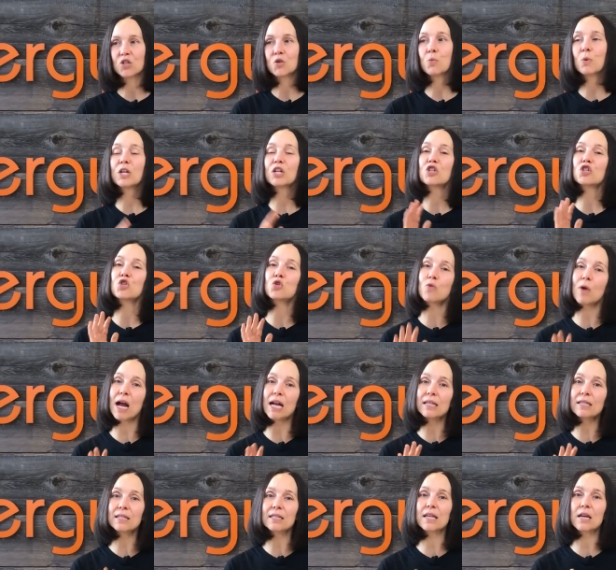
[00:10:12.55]
You want to try
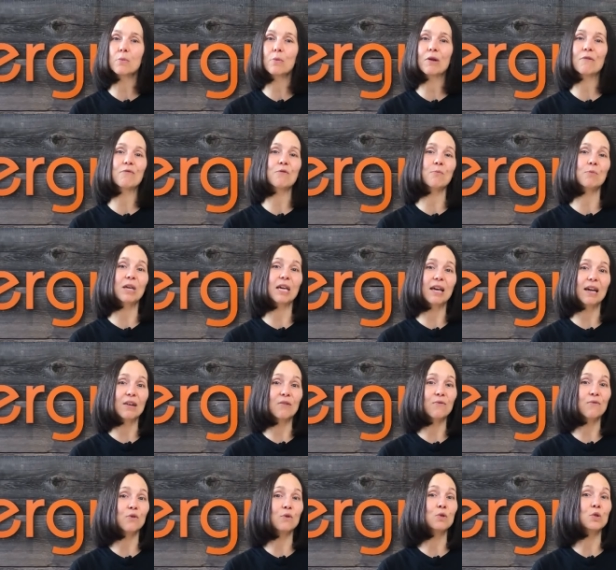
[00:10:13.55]
to stay away from
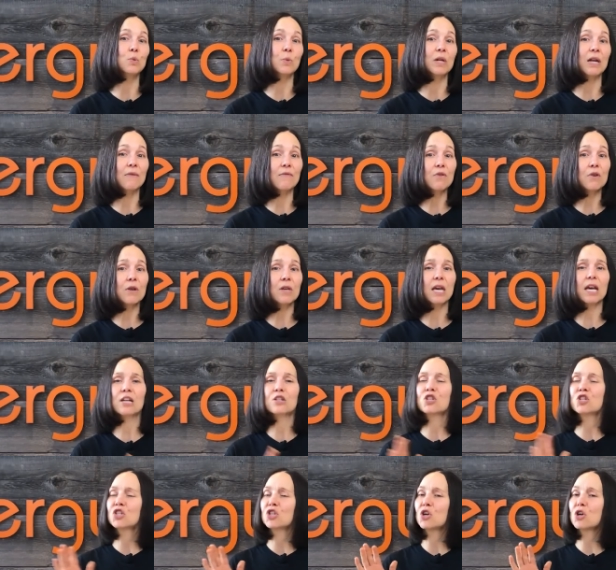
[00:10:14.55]
canned foods whenever you
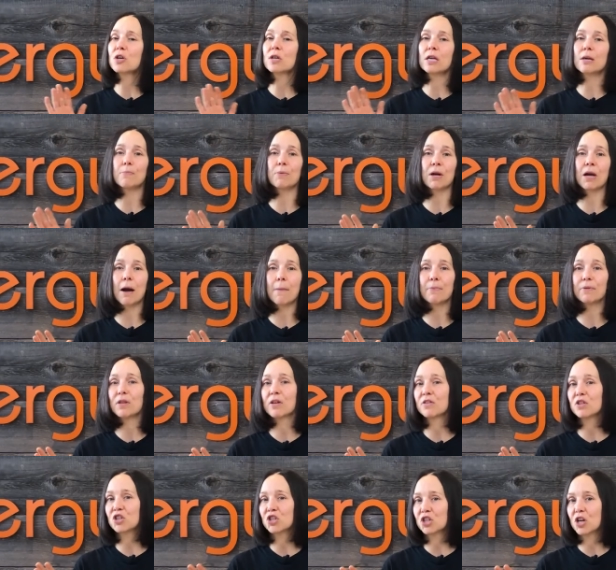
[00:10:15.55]
can. Sure, keep a couple
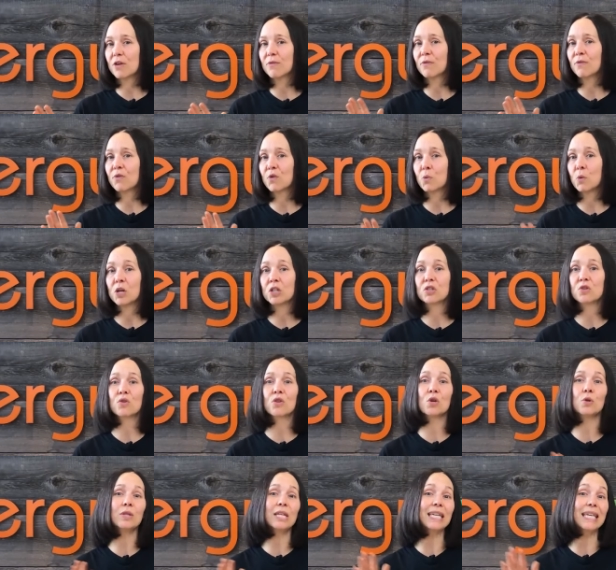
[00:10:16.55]
on the shelf if you want to.
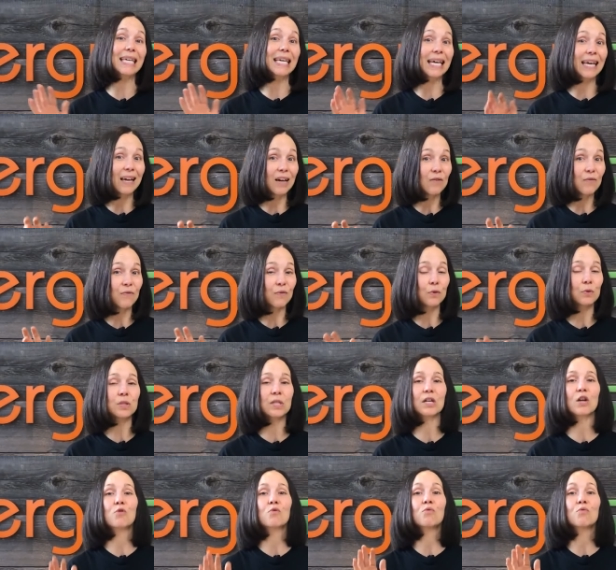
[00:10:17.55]
The only canned foods
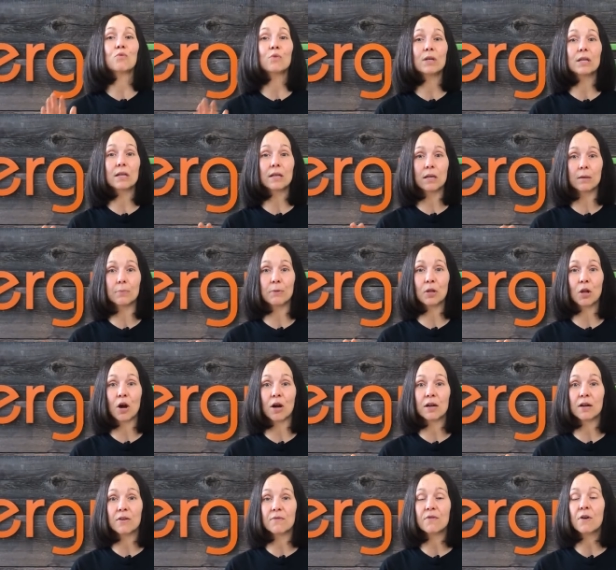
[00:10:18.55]
that I really keep a
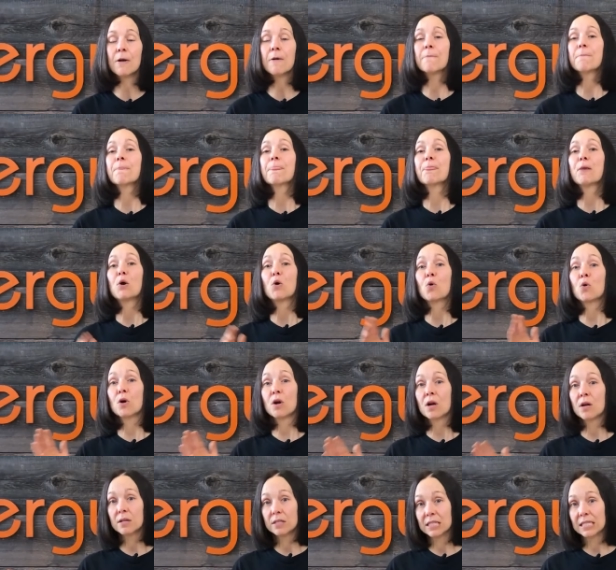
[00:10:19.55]
lot of,
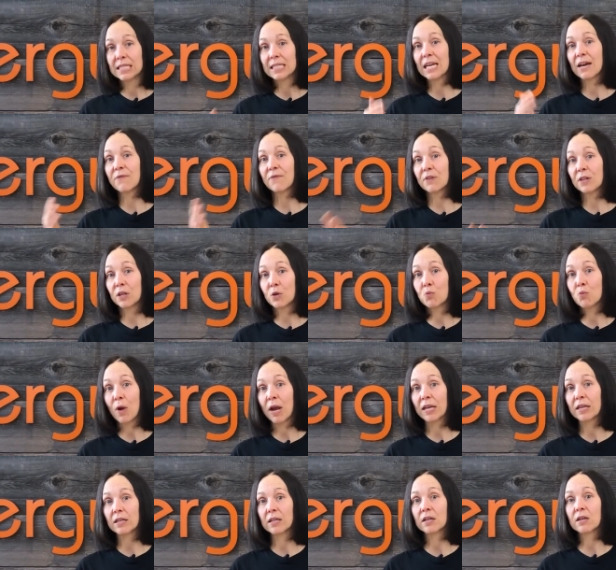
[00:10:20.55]
or definitely
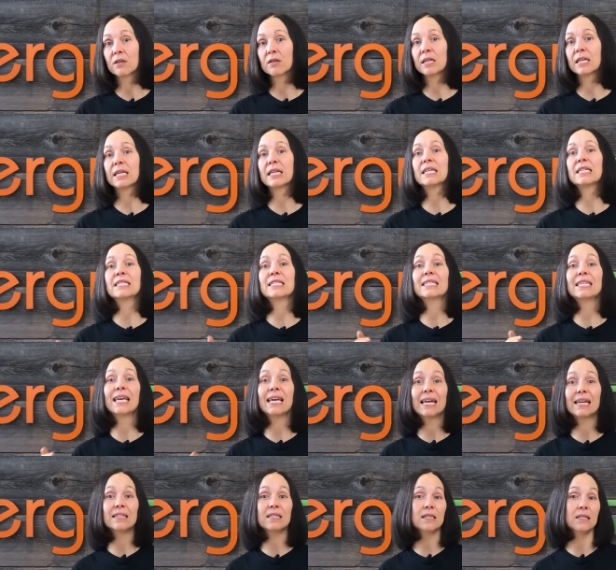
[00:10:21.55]
regularly, is
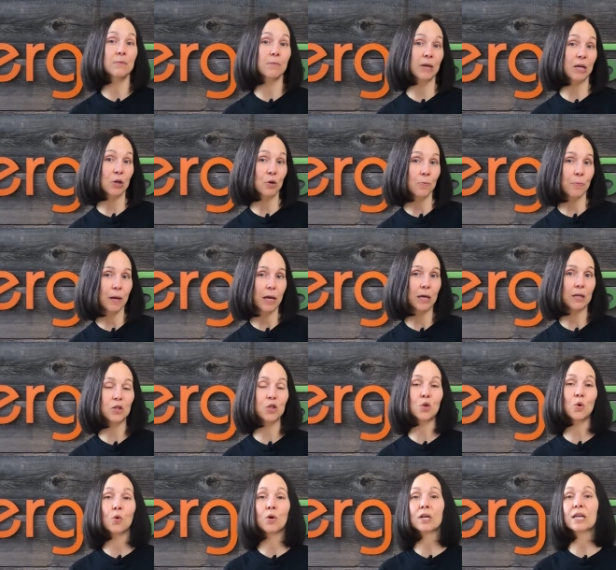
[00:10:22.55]
canned tomato
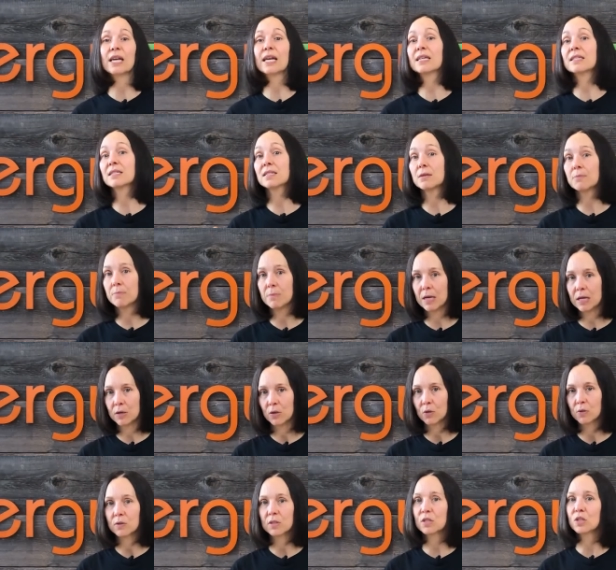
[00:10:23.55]
paste or canned
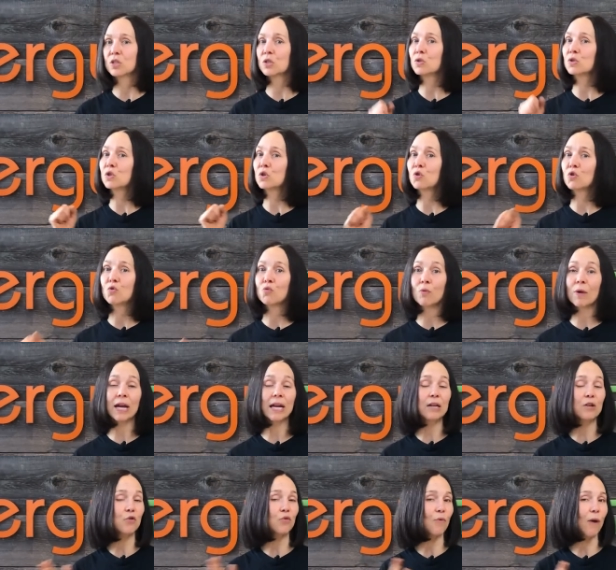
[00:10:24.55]
tomatoes, because those are
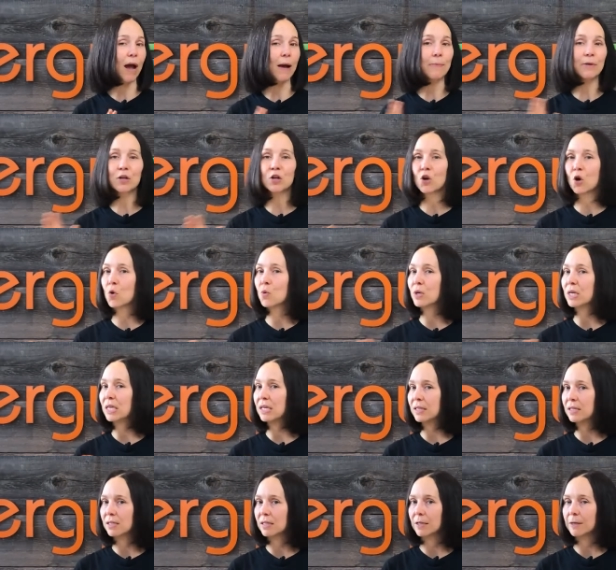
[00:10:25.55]
great, grab and go,
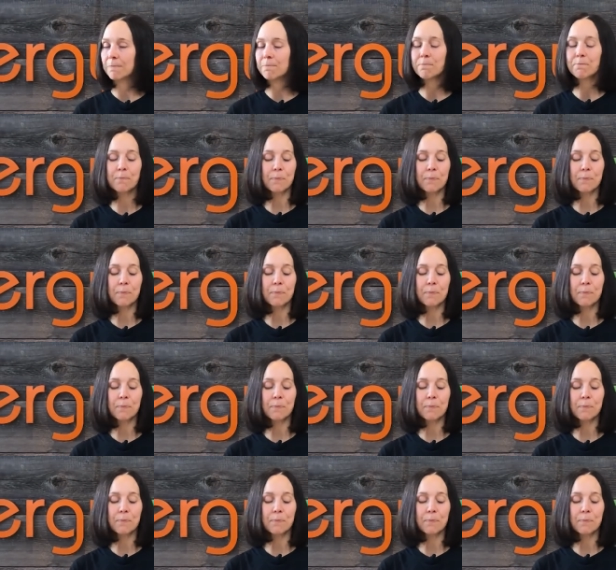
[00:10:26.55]
easy.